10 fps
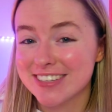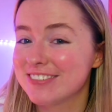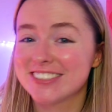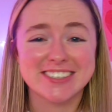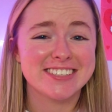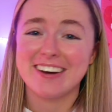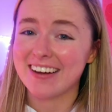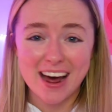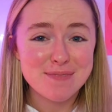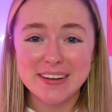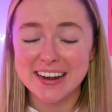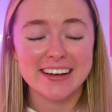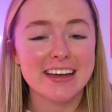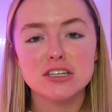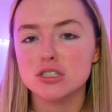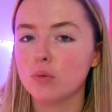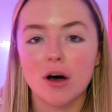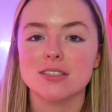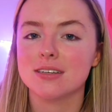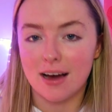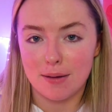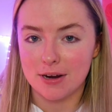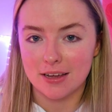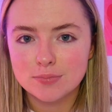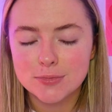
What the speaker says: It was just not happening. It just wasn't happening.